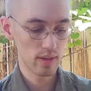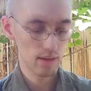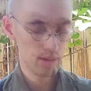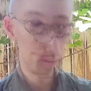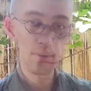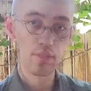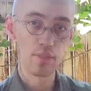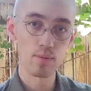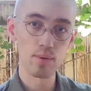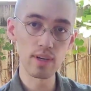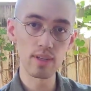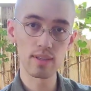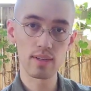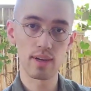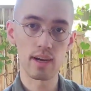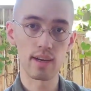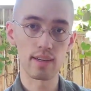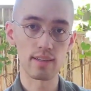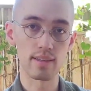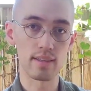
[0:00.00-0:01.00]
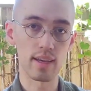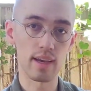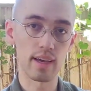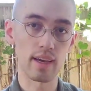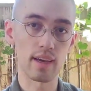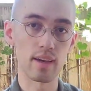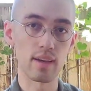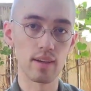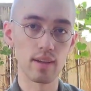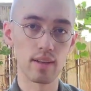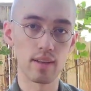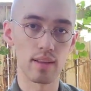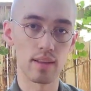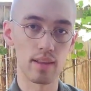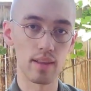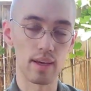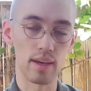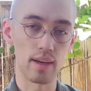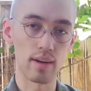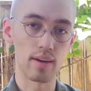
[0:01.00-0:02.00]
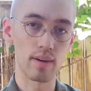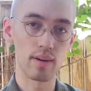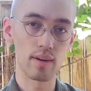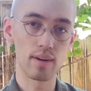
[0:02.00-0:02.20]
But the reason I say that,